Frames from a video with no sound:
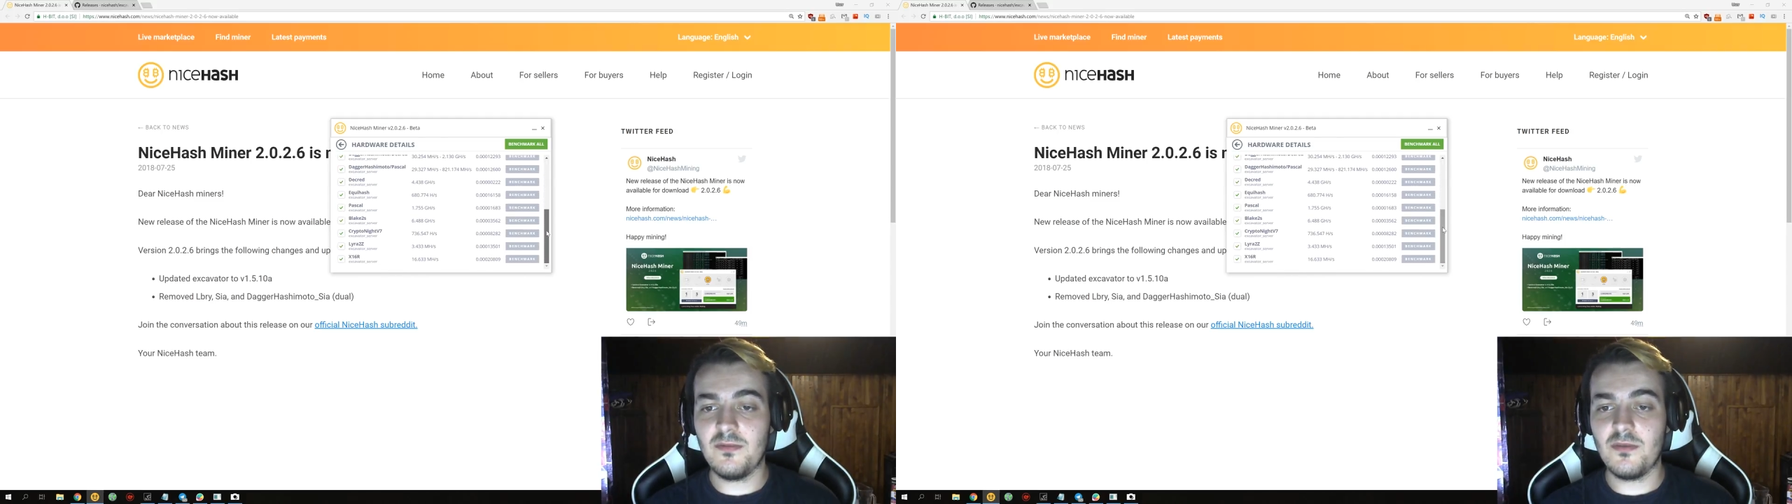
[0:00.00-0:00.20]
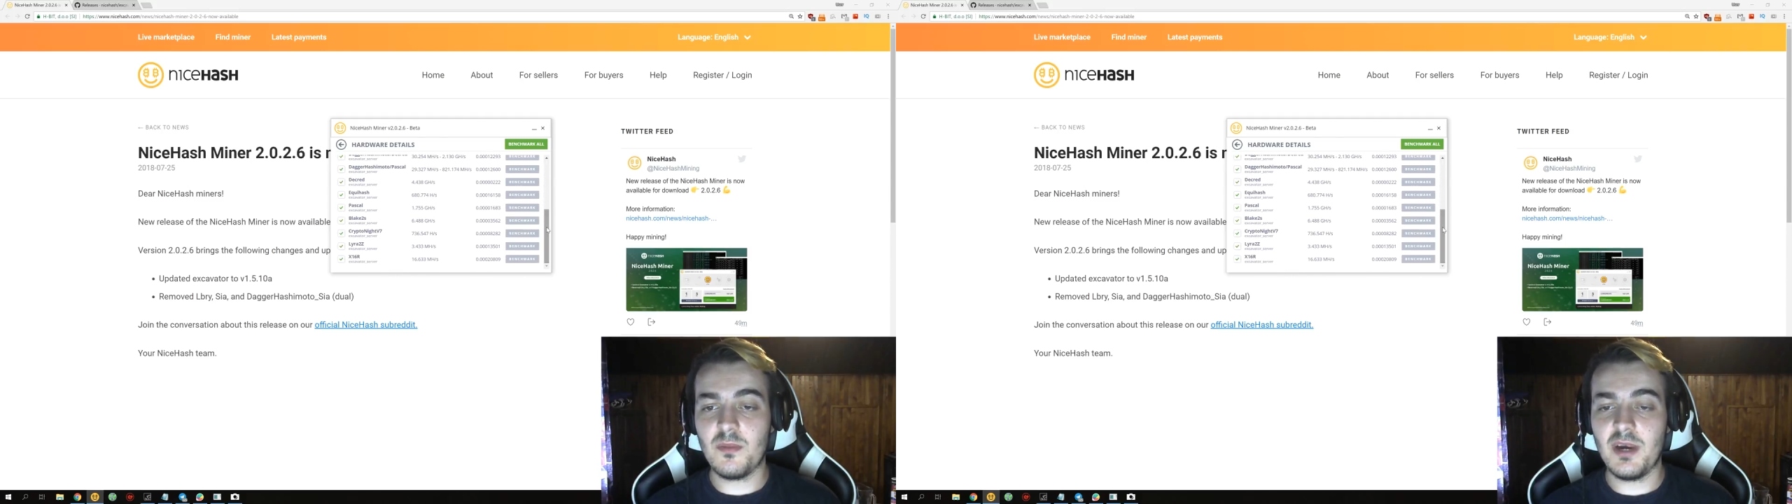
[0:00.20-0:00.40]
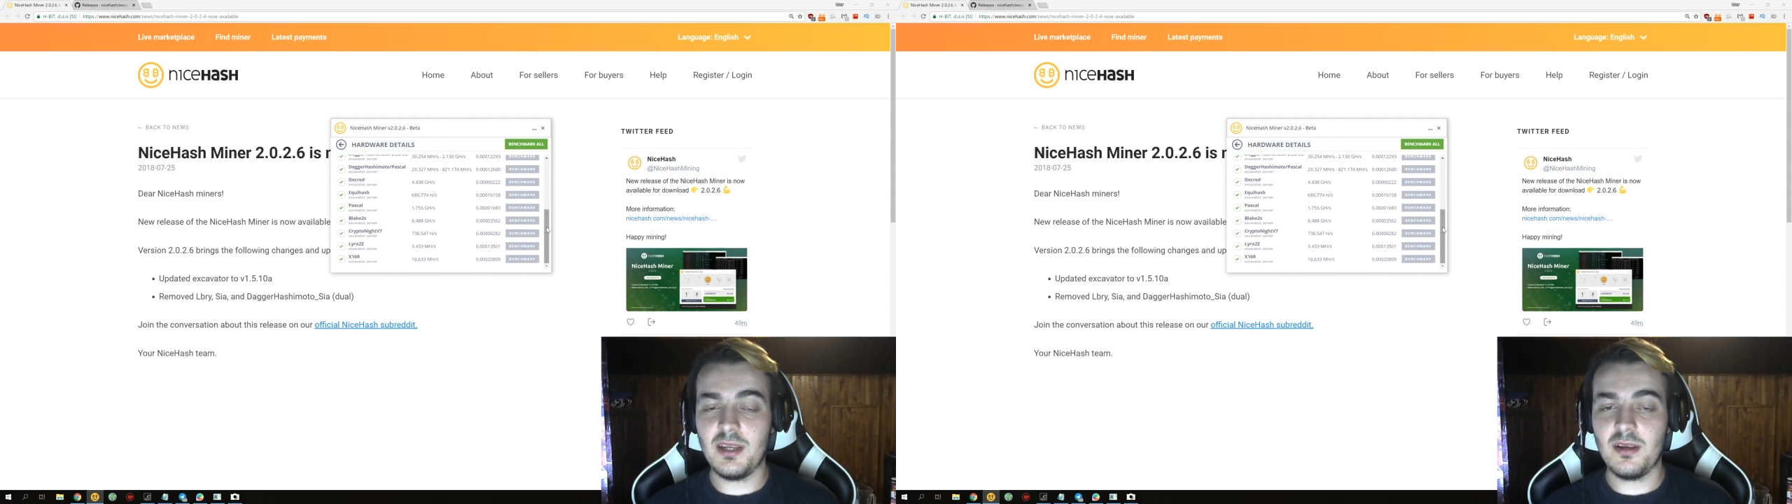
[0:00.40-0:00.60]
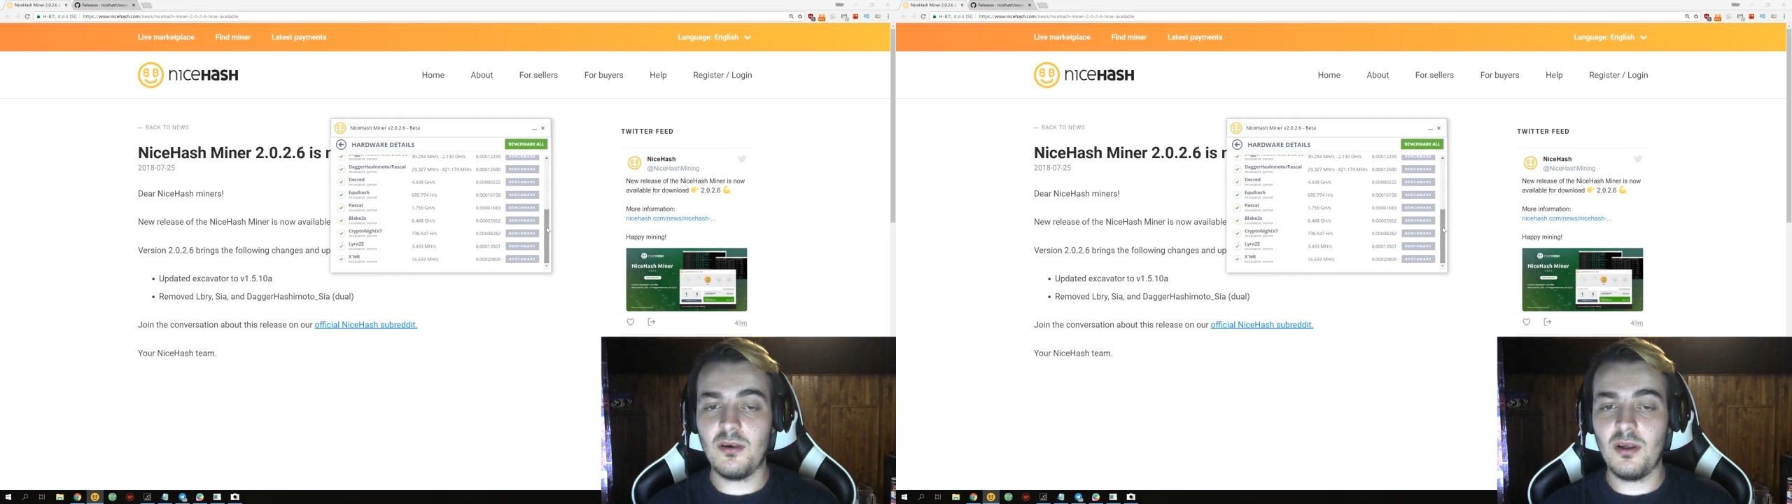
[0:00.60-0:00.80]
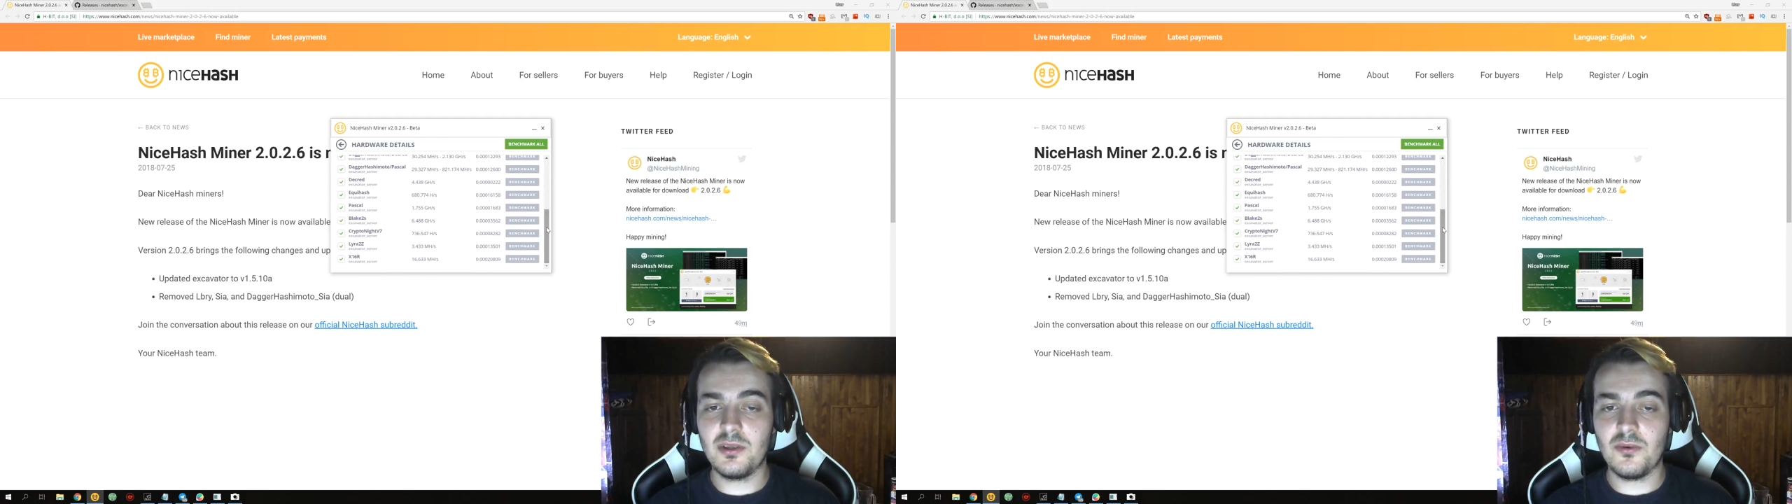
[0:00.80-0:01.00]
for mining
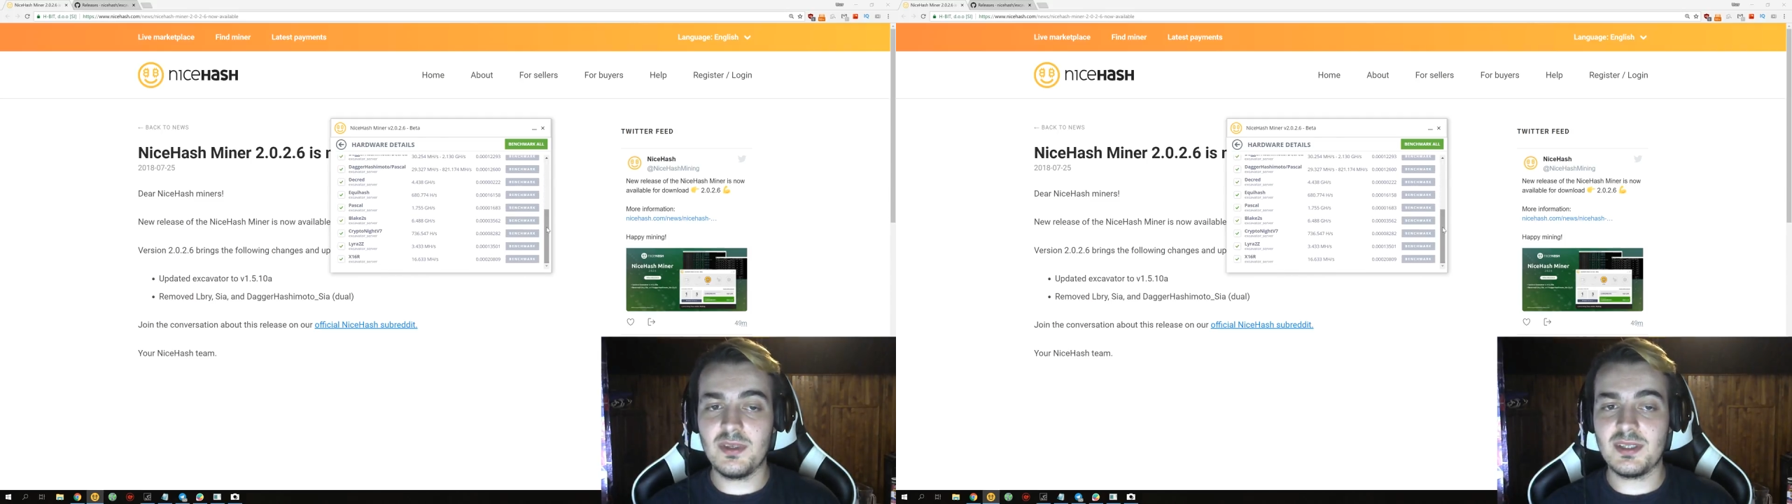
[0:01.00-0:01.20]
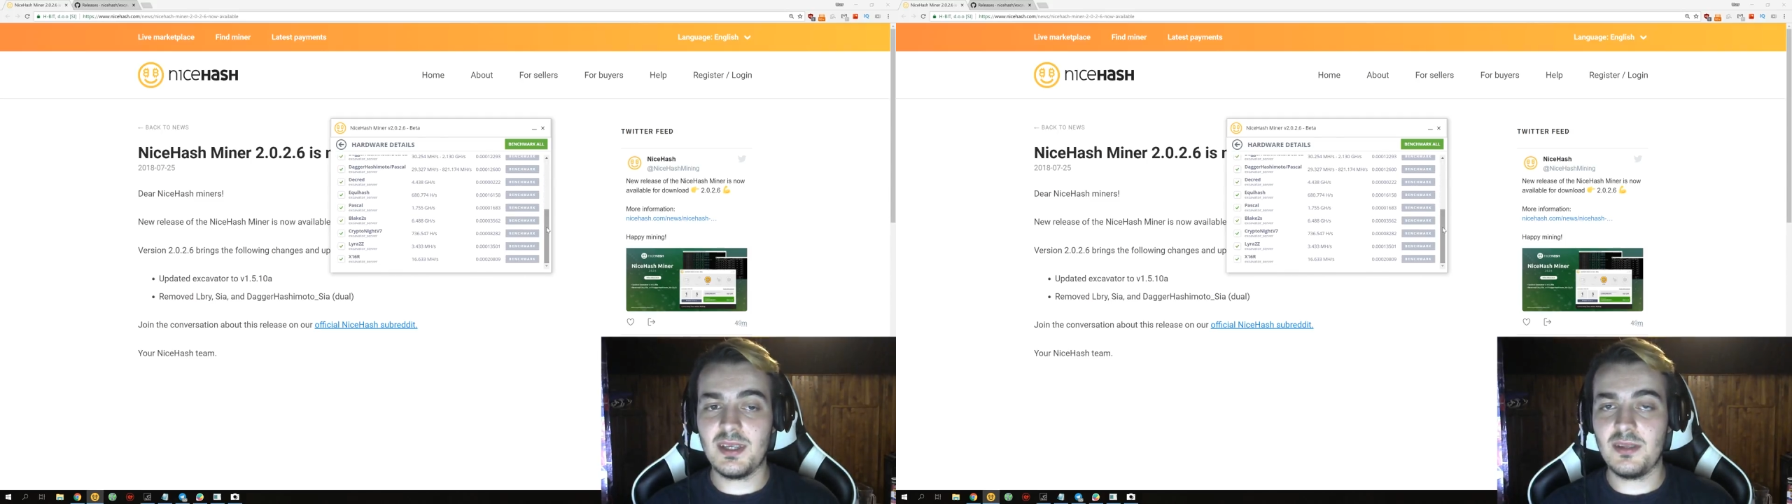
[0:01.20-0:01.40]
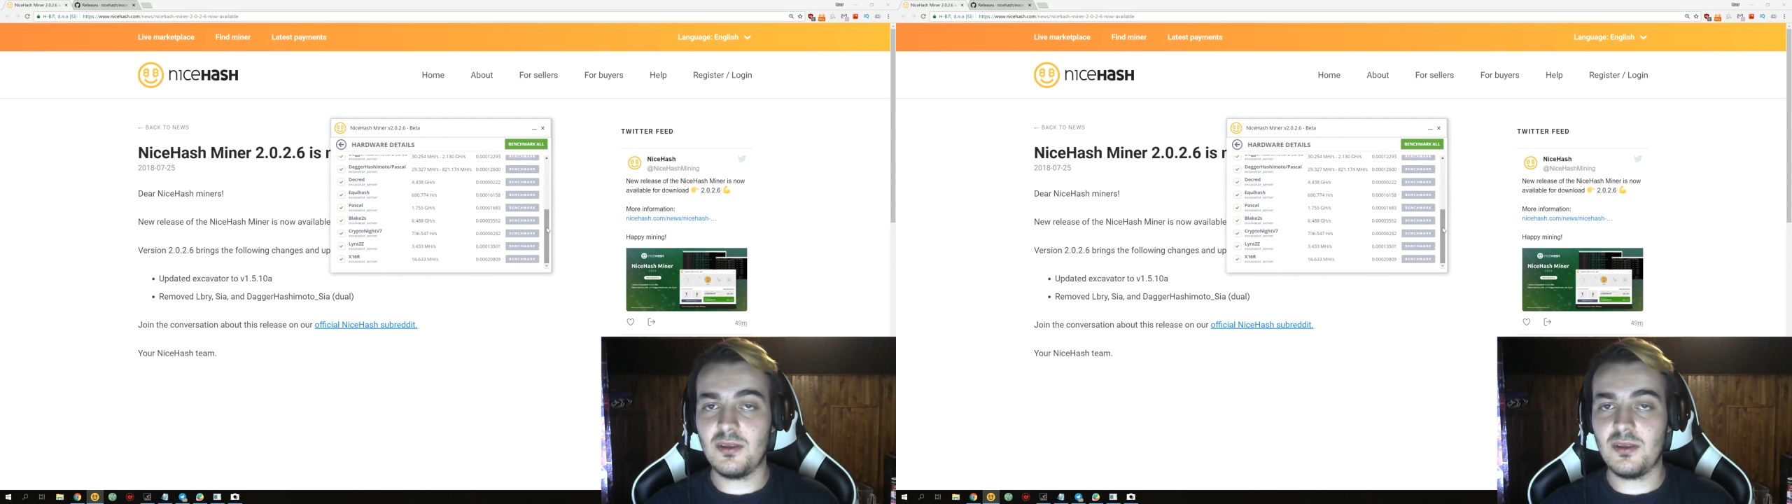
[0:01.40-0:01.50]
altcoins, and